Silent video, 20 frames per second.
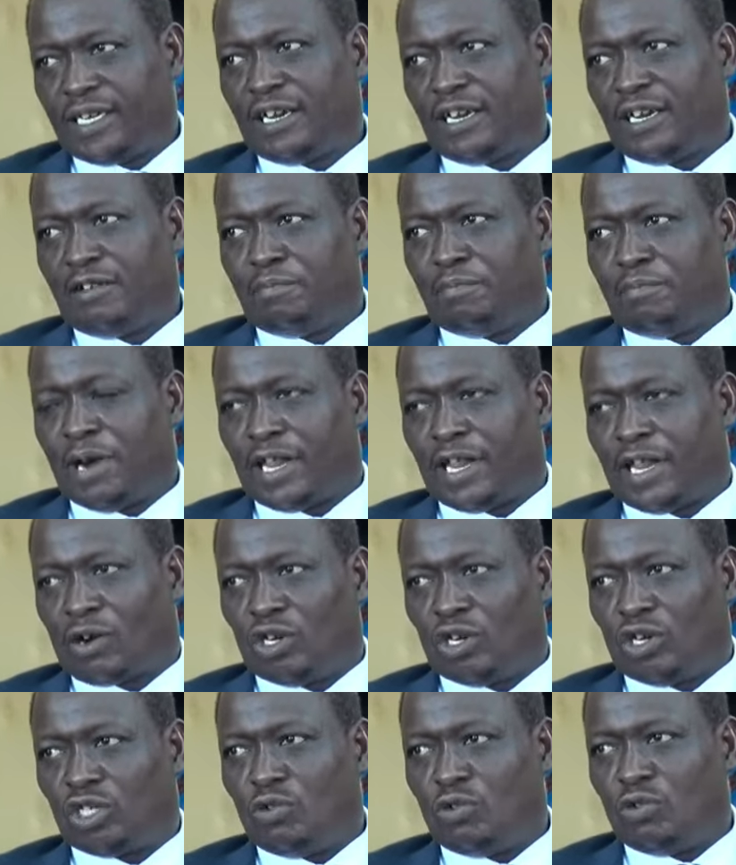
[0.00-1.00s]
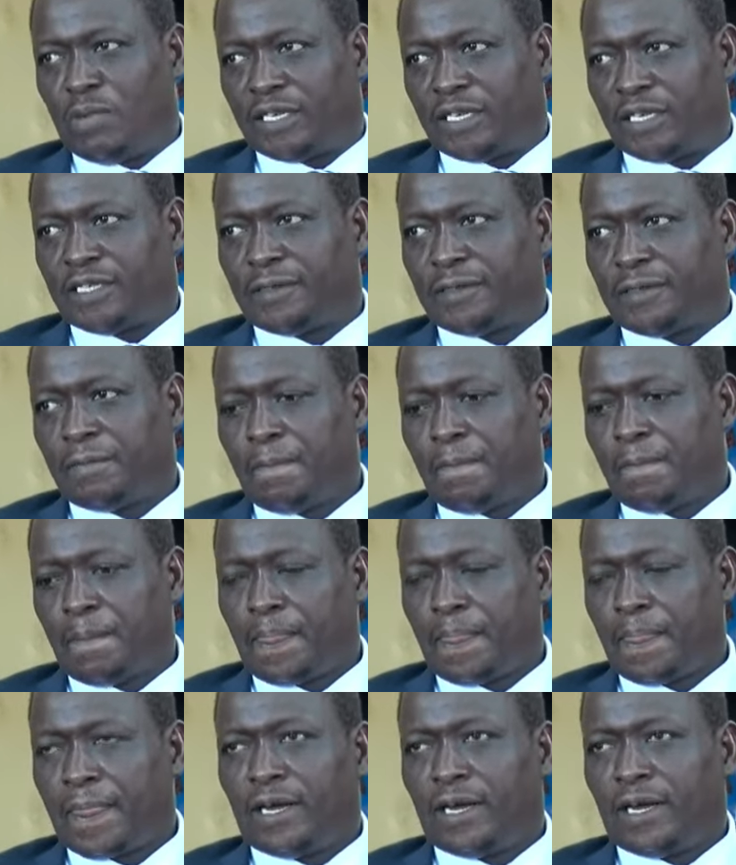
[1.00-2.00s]
by the consumers.
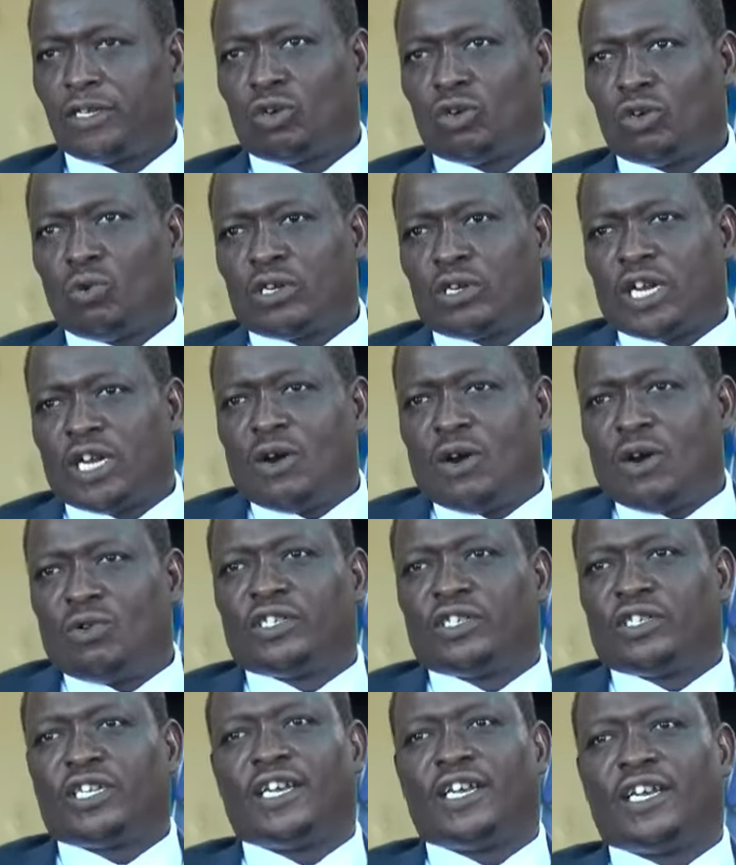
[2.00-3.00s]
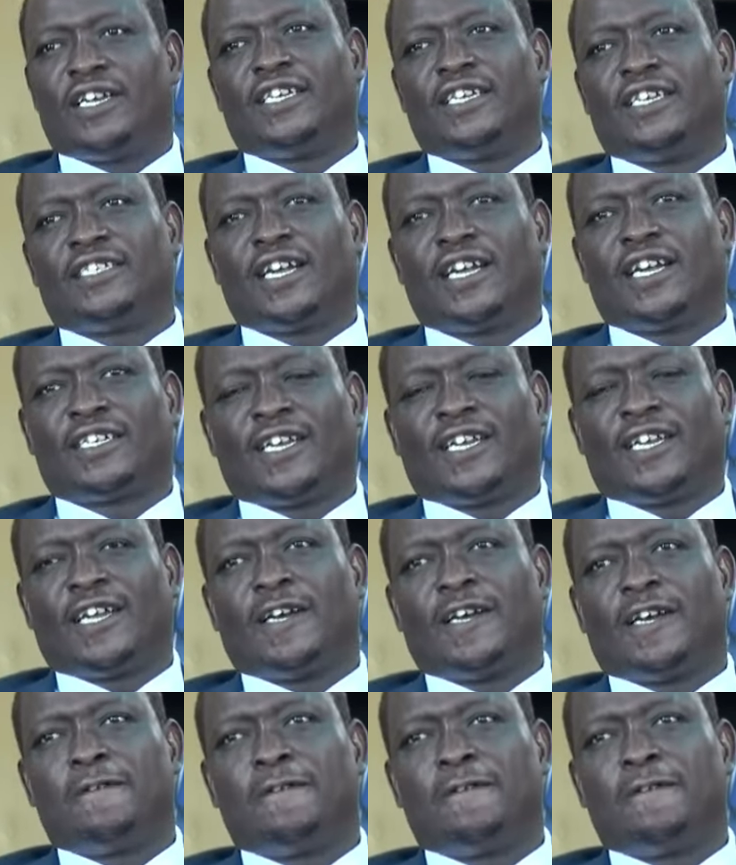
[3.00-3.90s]
So what I would say is that the